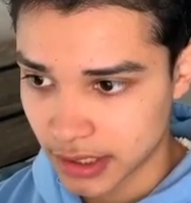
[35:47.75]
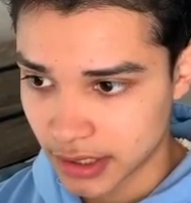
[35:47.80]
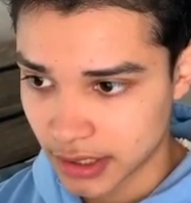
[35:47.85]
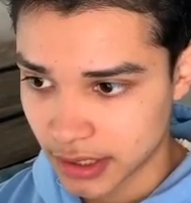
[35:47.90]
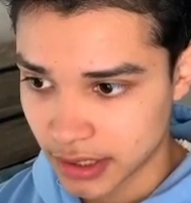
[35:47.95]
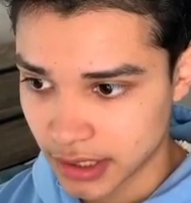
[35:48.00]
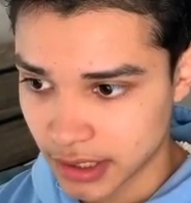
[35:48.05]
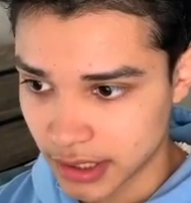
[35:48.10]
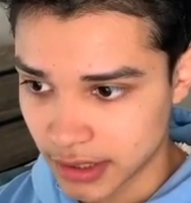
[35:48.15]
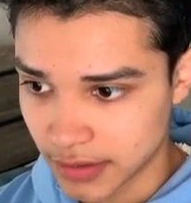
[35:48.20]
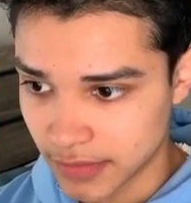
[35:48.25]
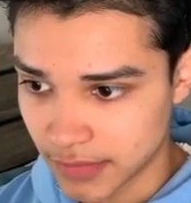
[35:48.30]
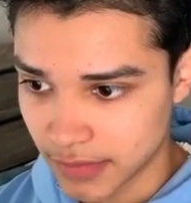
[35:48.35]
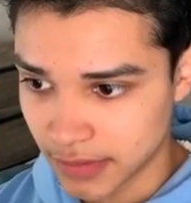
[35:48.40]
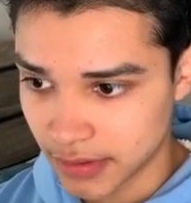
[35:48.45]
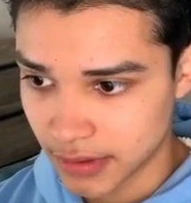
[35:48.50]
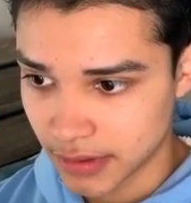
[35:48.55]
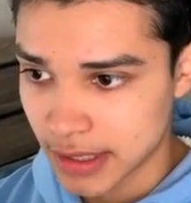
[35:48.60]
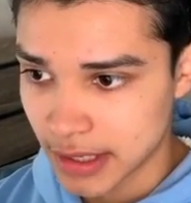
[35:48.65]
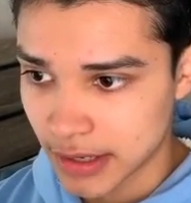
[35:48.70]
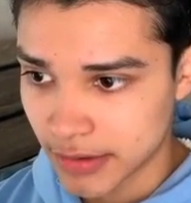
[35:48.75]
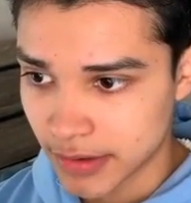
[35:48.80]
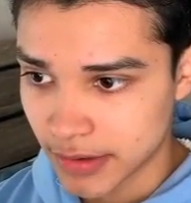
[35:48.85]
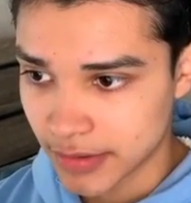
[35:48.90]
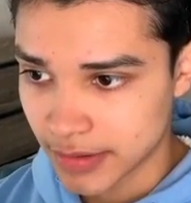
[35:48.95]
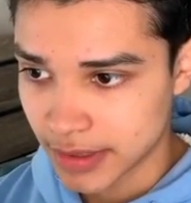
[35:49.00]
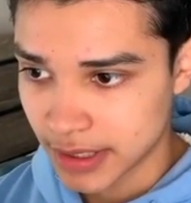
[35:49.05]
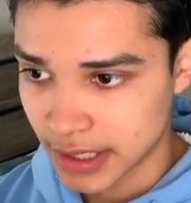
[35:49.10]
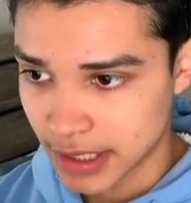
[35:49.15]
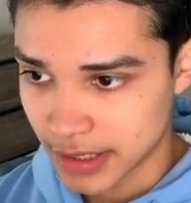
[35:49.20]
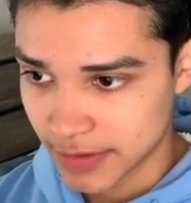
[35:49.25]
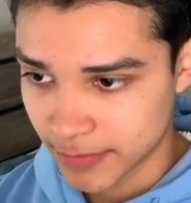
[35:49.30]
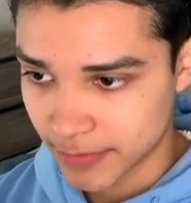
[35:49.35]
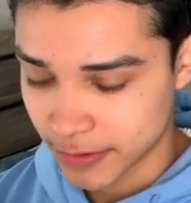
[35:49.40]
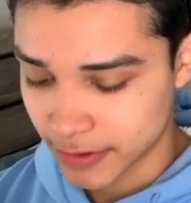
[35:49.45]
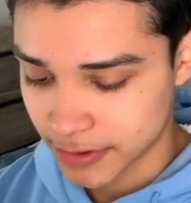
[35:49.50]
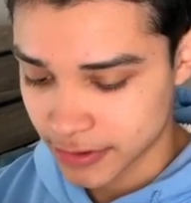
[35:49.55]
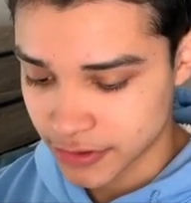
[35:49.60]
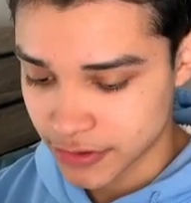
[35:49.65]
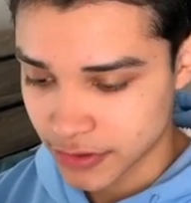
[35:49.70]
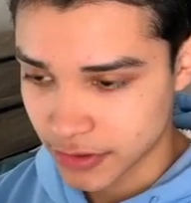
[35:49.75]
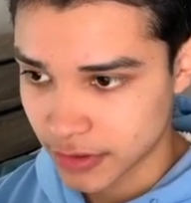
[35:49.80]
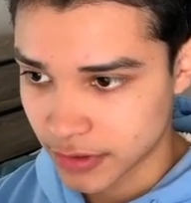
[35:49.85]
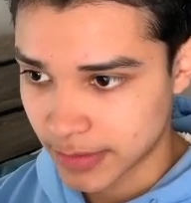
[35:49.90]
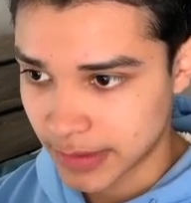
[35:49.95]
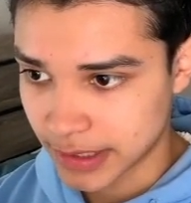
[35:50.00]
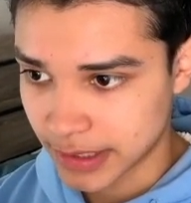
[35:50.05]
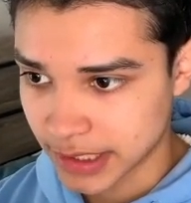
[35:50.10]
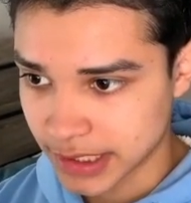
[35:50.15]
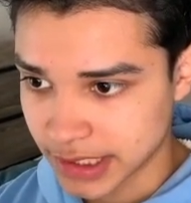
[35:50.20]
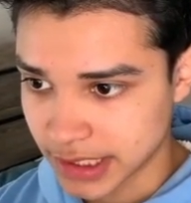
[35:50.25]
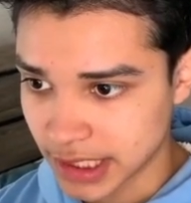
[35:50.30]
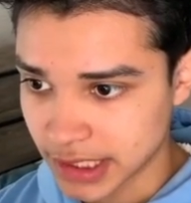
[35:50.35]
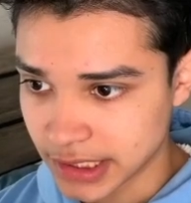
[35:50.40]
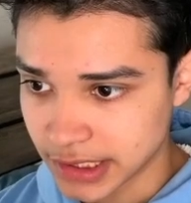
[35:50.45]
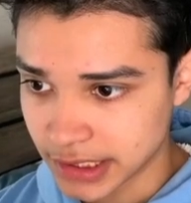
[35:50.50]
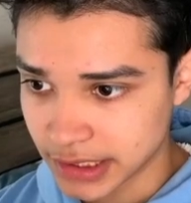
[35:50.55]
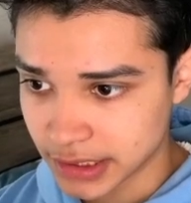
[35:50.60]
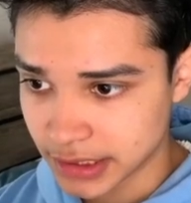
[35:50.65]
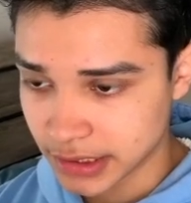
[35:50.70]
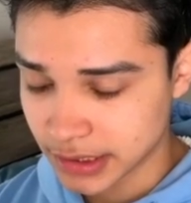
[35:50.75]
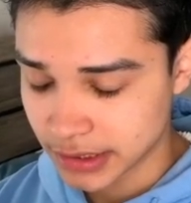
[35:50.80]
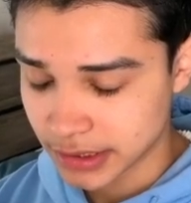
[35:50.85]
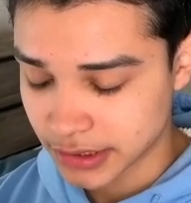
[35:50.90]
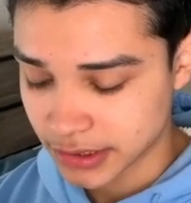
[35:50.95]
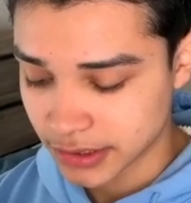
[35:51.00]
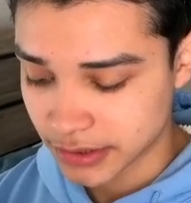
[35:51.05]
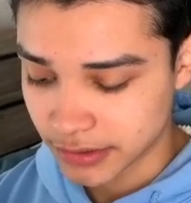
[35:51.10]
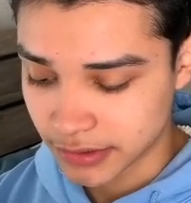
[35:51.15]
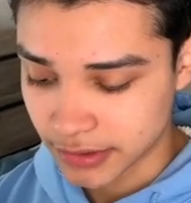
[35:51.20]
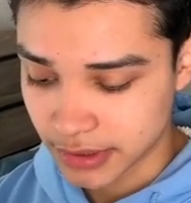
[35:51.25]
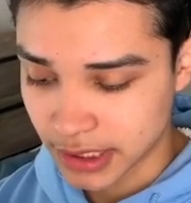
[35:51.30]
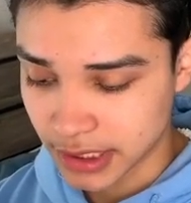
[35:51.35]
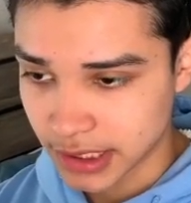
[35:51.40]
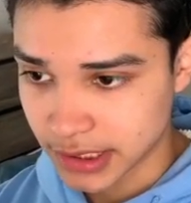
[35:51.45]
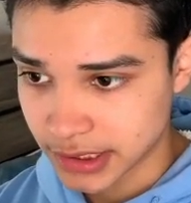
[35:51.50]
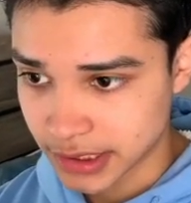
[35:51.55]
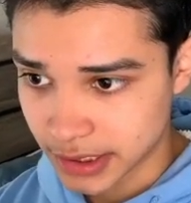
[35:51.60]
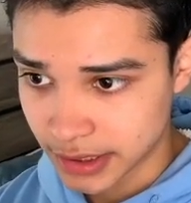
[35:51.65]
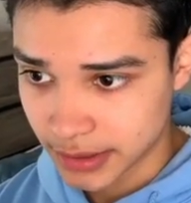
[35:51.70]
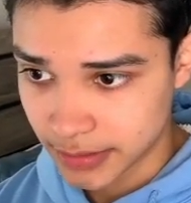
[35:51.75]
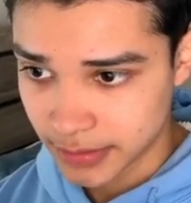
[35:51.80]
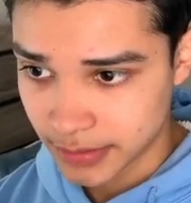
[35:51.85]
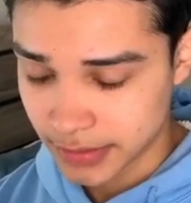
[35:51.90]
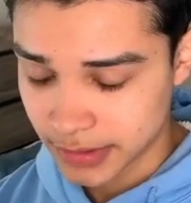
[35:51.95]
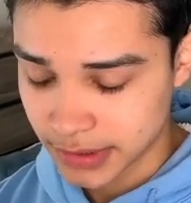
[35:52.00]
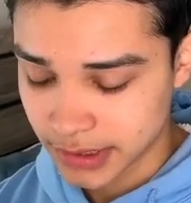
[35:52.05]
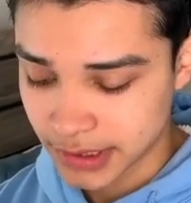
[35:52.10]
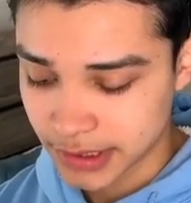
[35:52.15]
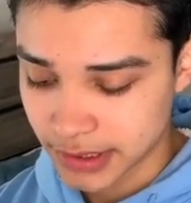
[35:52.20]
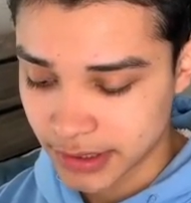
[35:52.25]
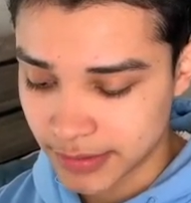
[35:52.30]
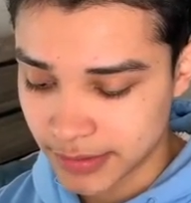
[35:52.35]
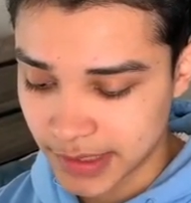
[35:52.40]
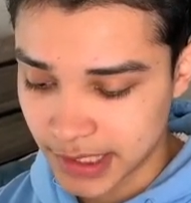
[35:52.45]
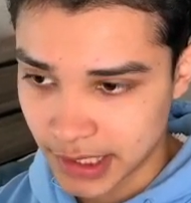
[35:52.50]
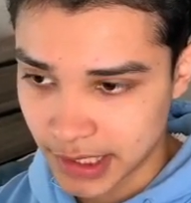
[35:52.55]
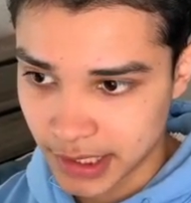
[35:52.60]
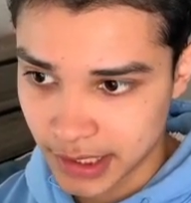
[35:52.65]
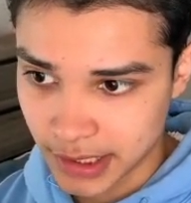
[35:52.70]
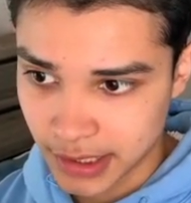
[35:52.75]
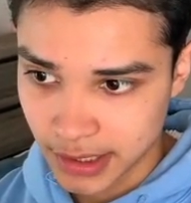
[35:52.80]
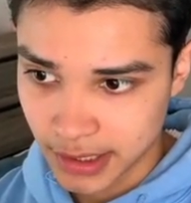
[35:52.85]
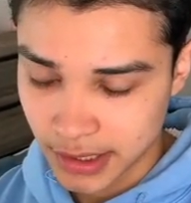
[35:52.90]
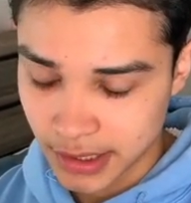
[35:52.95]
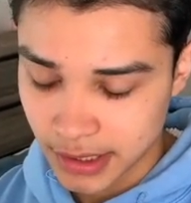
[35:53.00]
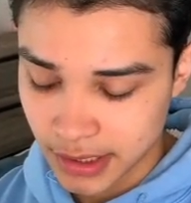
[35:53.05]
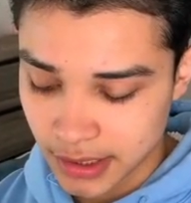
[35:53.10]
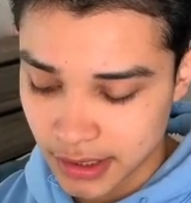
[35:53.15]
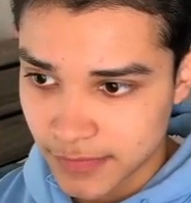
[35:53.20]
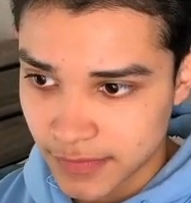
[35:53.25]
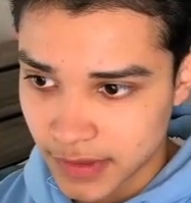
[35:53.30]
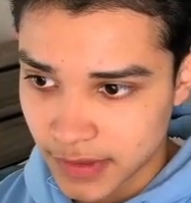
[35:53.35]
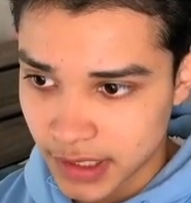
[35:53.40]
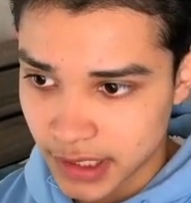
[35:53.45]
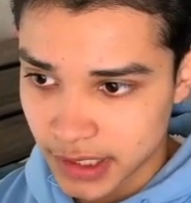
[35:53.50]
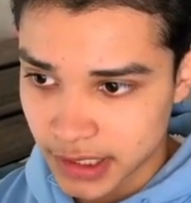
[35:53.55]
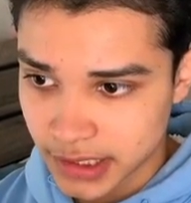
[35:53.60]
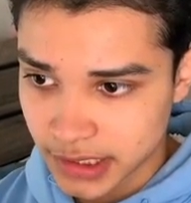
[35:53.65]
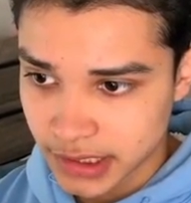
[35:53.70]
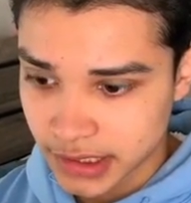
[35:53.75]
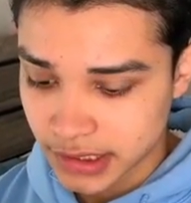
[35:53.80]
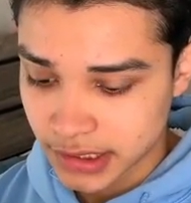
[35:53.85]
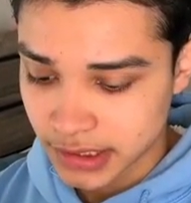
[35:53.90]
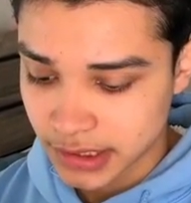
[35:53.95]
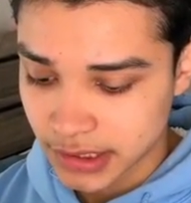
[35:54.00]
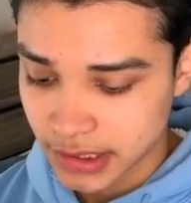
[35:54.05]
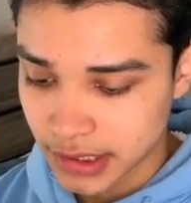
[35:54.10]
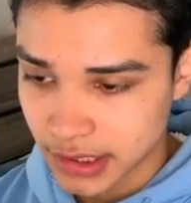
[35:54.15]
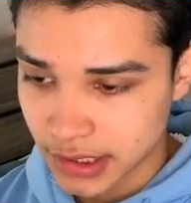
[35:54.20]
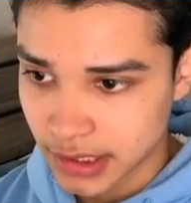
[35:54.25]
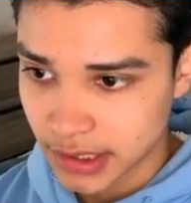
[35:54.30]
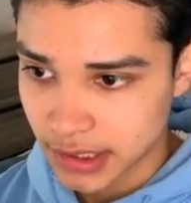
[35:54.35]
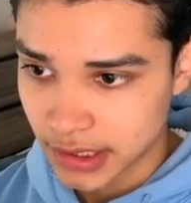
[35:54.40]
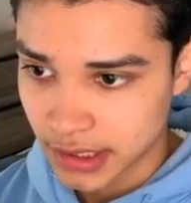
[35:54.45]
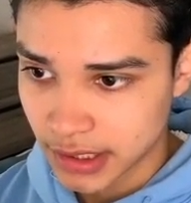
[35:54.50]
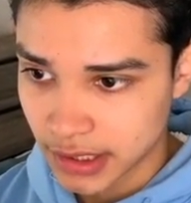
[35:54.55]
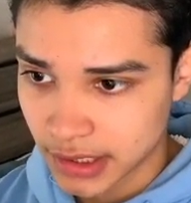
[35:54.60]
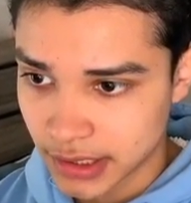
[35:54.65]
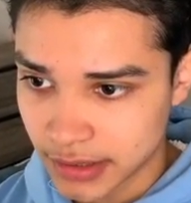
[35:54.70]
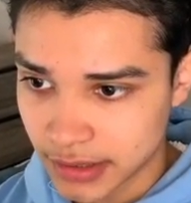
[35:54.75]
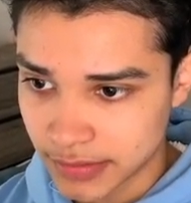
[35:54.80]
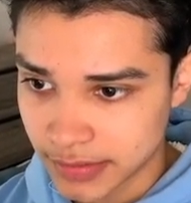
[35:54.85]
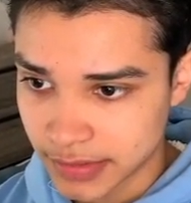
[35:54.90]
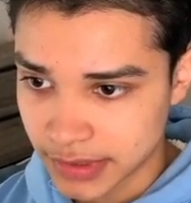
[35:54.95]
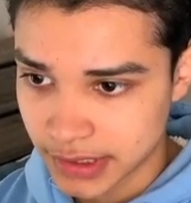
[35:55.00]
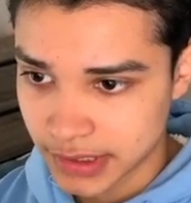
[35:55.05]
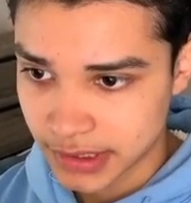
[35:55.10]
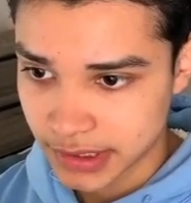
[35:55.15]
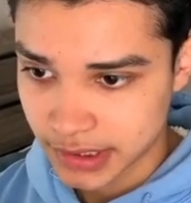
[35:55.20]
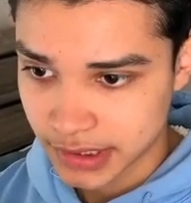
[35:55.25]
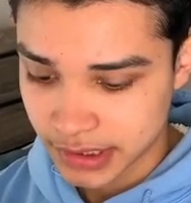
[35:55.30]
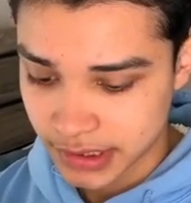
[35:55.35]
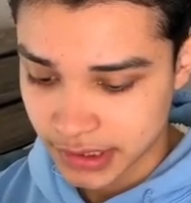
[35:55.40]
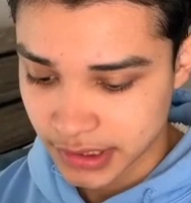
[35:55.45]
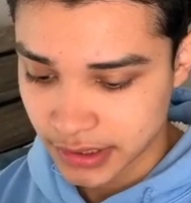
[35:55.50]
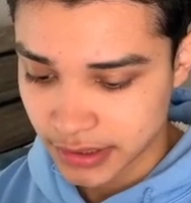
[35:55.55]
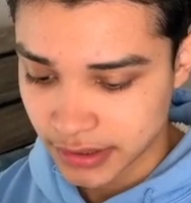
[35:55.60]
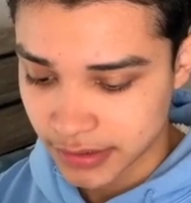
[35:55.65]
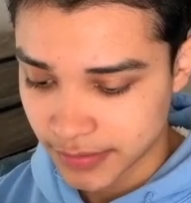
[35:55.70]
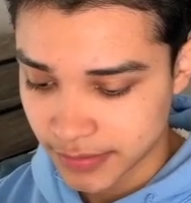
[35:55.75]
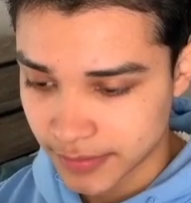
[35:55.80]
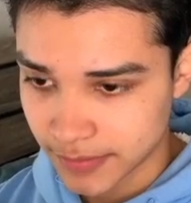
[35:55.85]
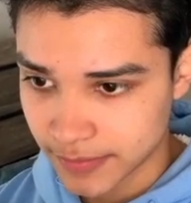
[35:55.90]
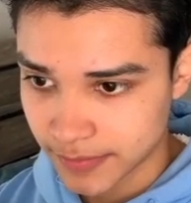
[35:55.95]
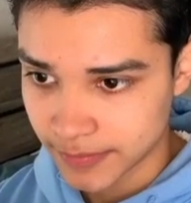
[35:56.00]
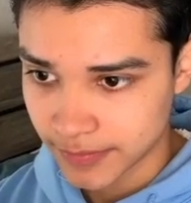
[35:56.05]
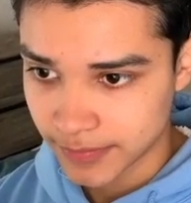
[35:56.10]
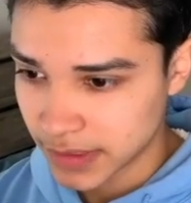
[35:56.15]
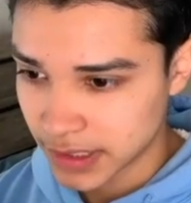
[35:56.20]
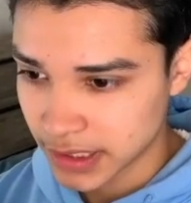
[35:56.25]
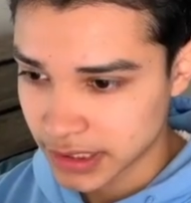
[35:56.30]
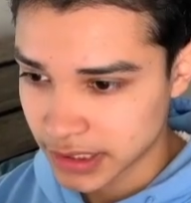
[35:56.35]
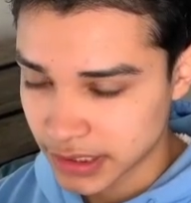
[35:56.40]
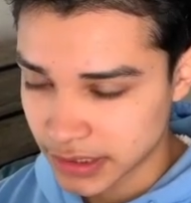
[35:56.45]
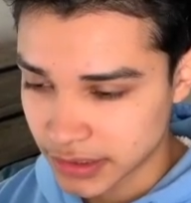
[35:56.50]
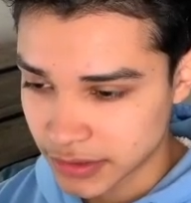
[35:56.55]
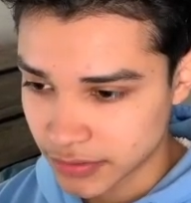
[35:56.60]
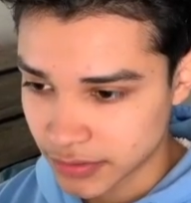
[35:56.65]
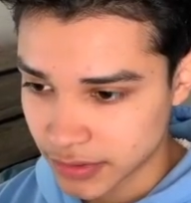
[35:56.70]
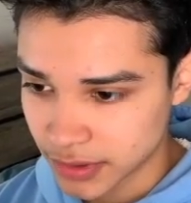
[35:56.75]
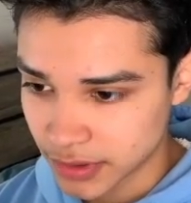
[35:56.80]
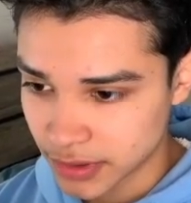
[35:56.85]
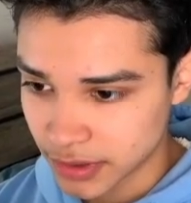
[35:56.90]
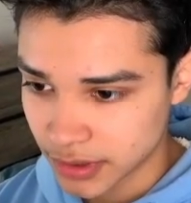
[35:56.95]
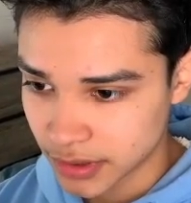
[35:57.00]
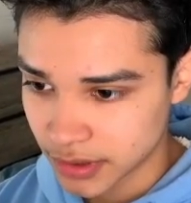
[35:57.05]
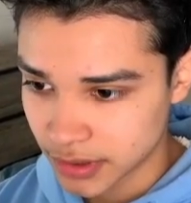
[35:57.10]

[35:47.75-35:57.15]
a div. That way we can have more control about the sizing. So class name is going to be a flex items center flex -1.